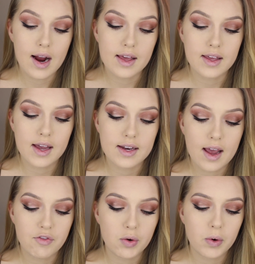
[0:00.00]
And then
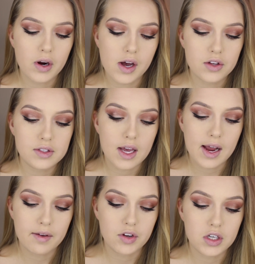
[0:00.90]
everywhere else,
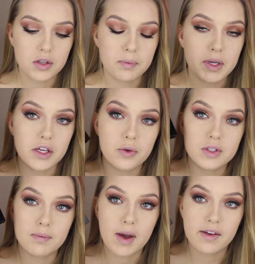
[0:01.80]
I'm going to be
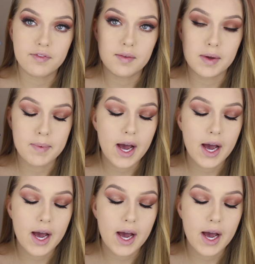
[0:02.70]
using my Fit Me